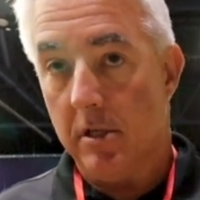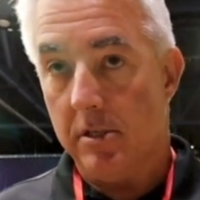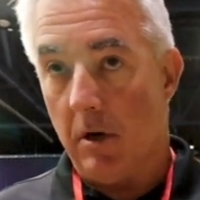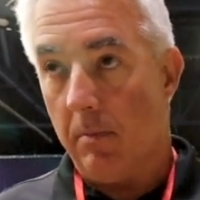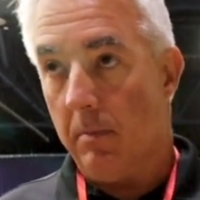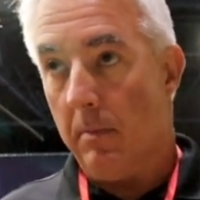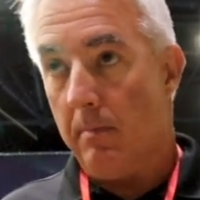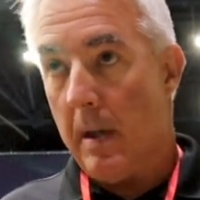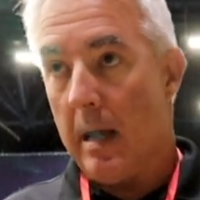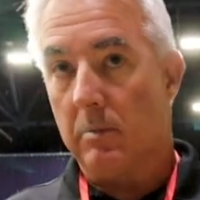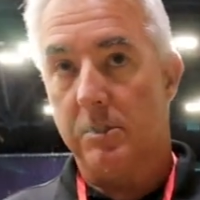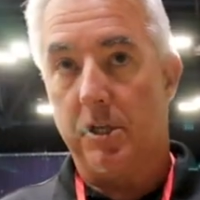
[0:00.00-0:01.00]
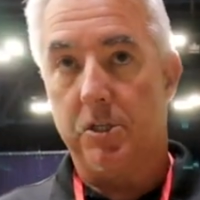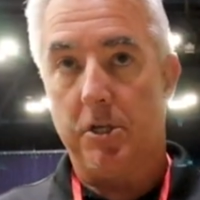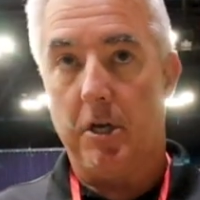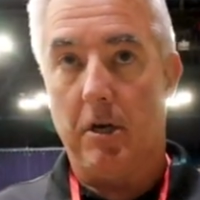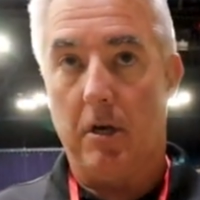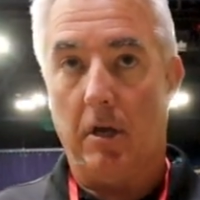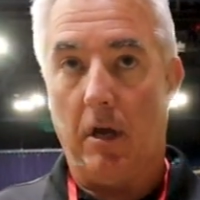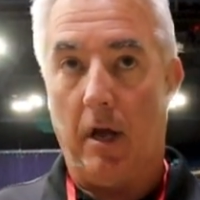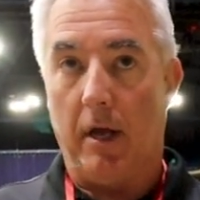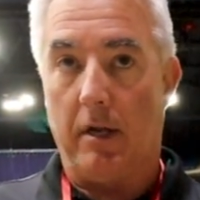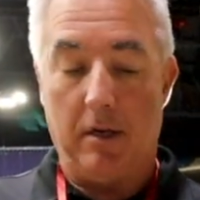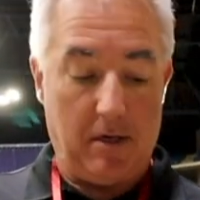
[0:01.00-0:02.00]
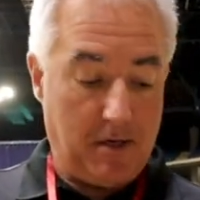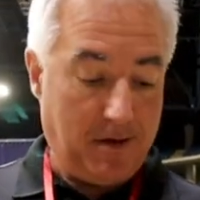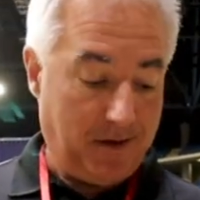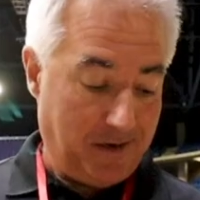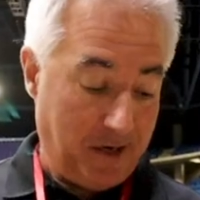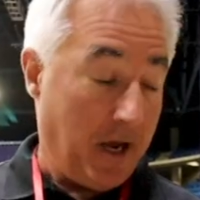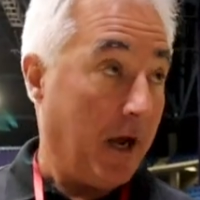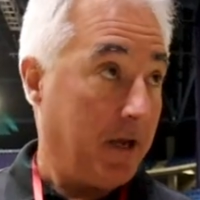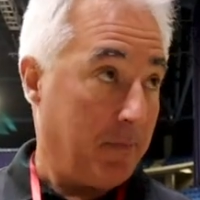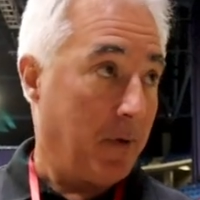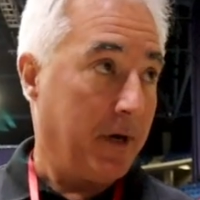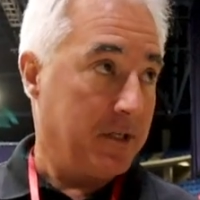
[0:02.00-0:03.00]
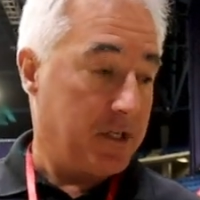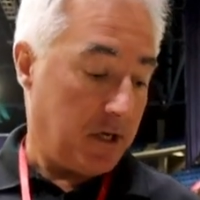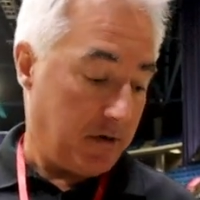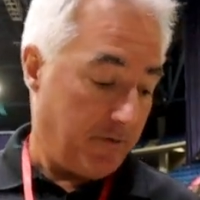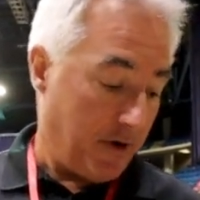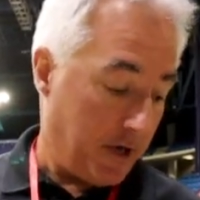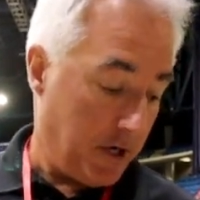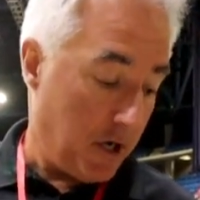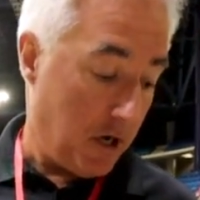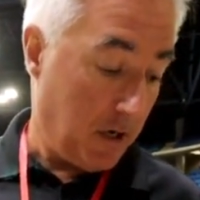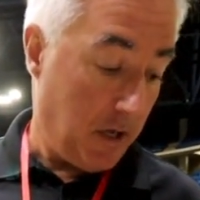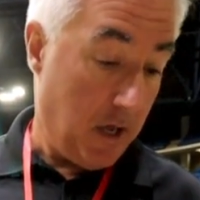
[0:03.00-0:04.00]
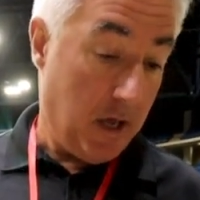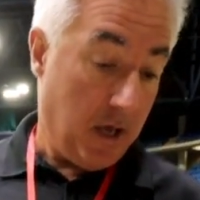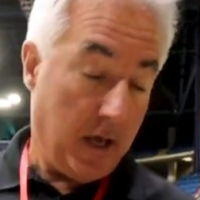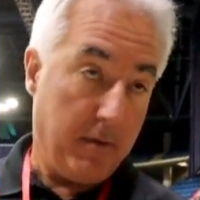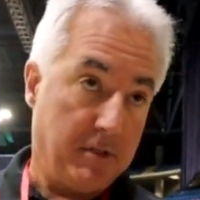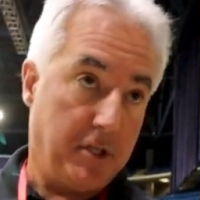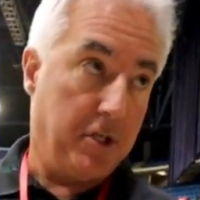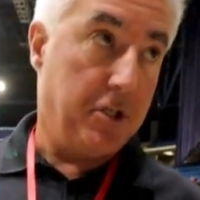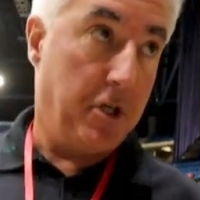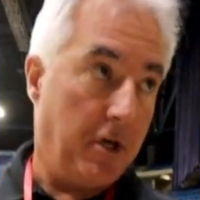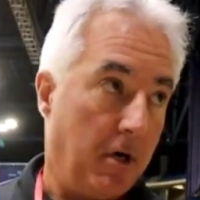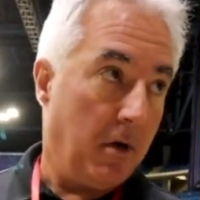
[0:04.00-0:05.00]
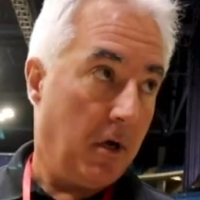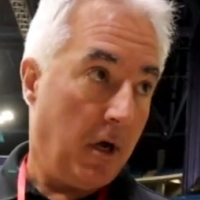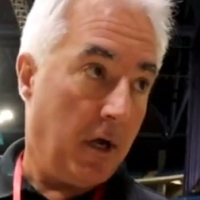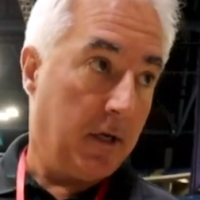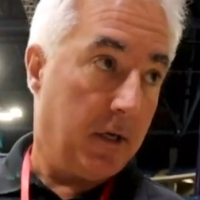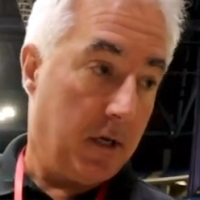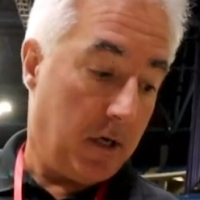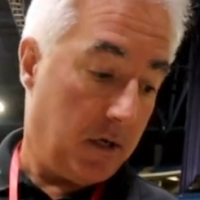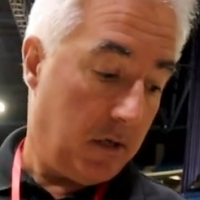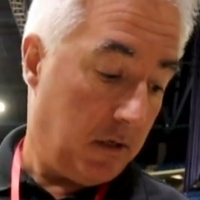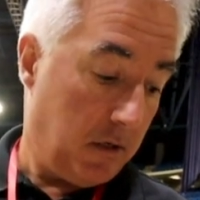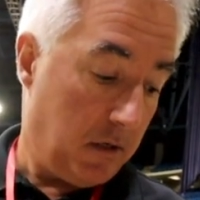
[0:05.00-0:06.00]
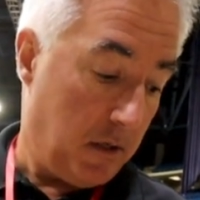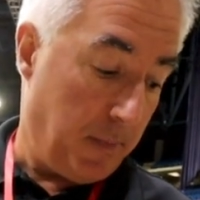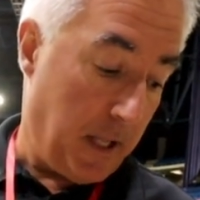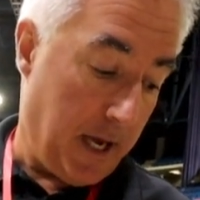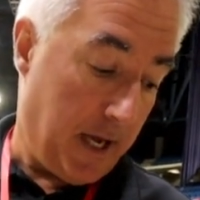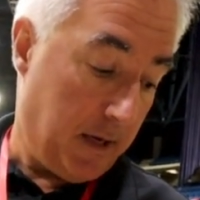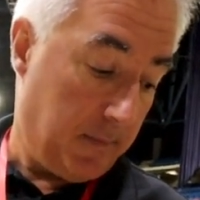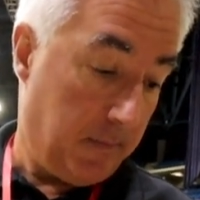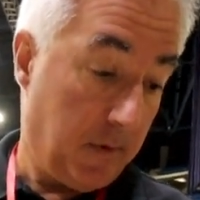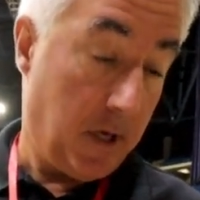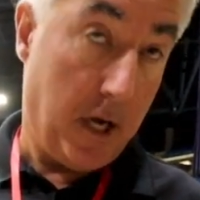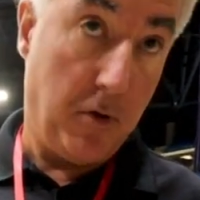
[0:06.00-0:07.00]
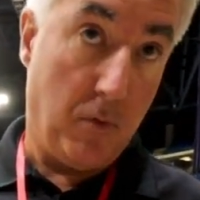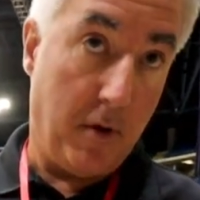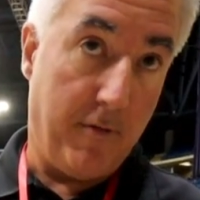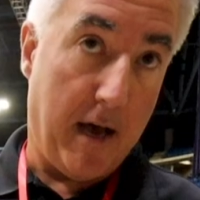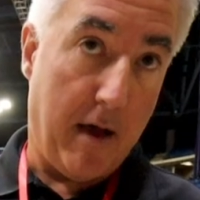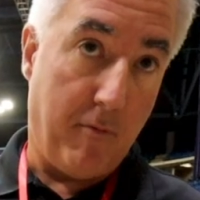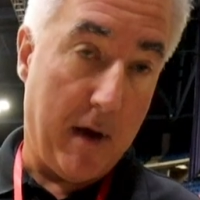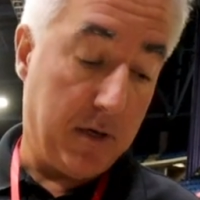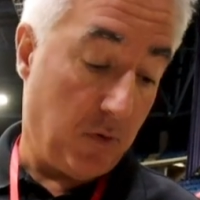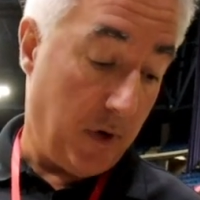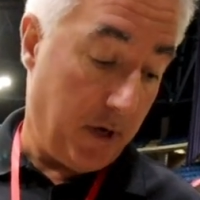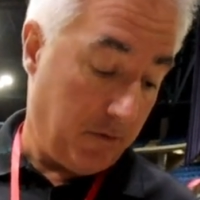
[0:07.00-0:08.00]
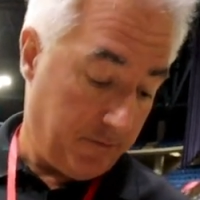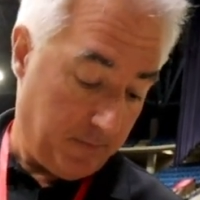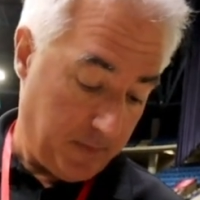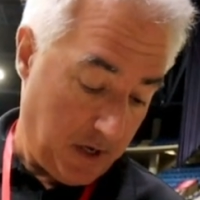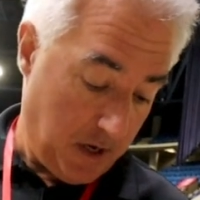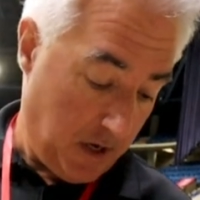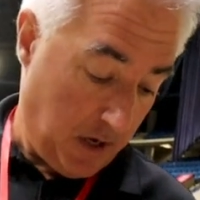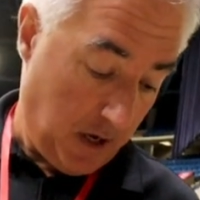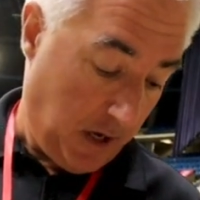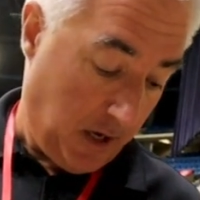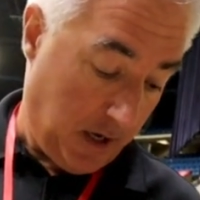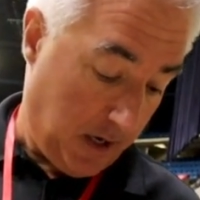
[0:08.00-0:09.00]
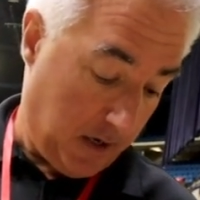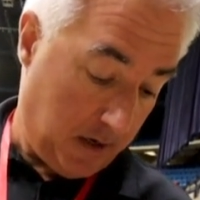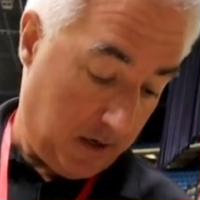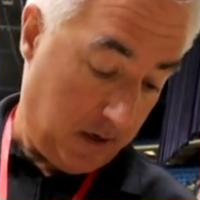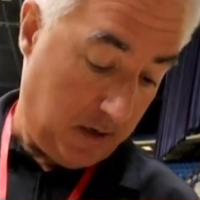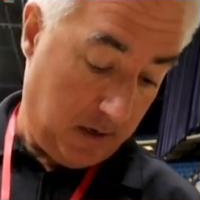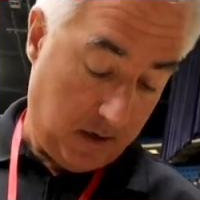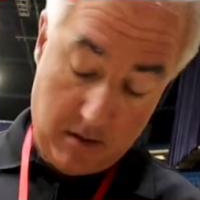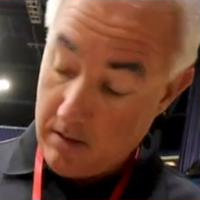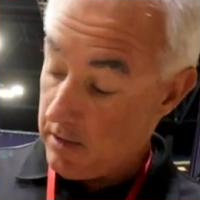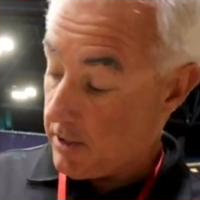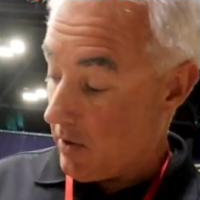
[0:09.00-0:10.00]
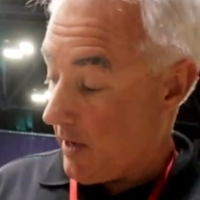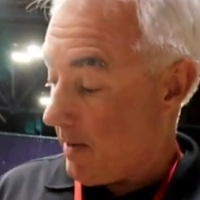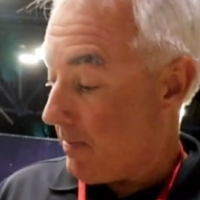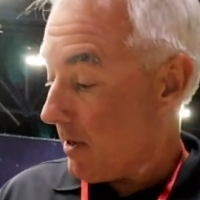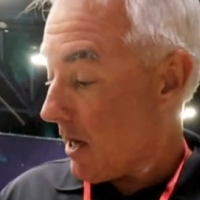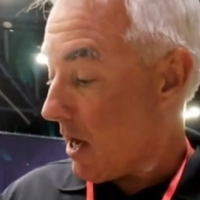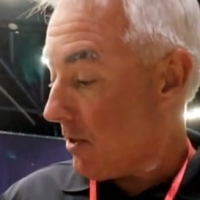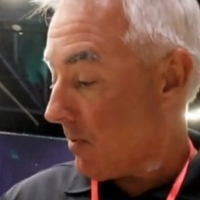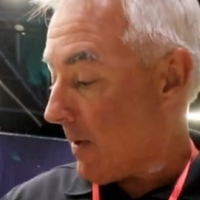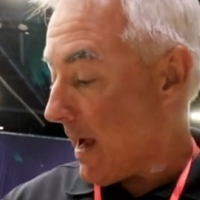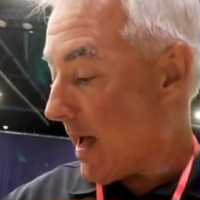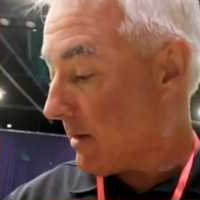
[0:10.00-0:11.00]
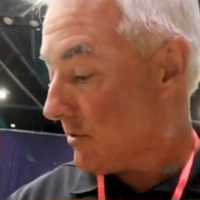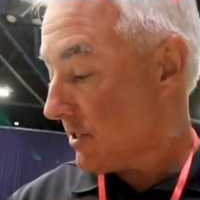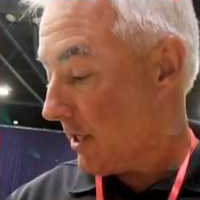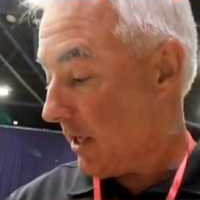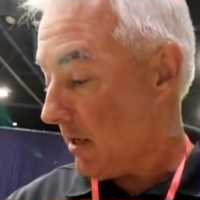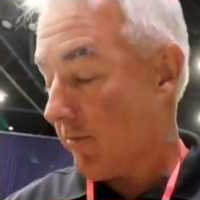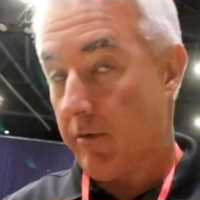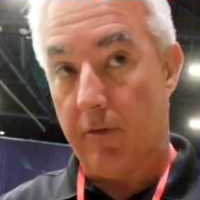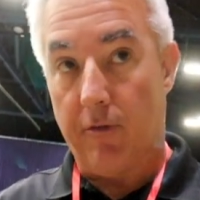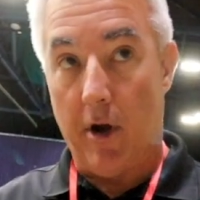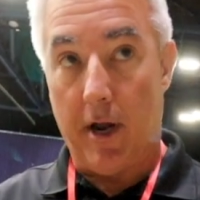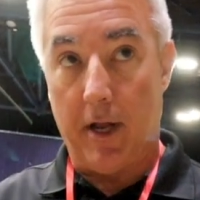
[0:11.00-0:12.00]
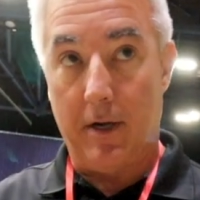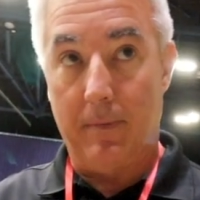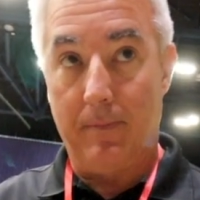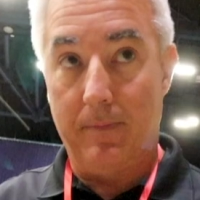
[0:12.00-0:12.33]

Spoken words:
So Mike was engineer at, he apprenticed under Fred Young. He was an engineer at the plant, K25, Y12. And so he put all the rattles in for Fred.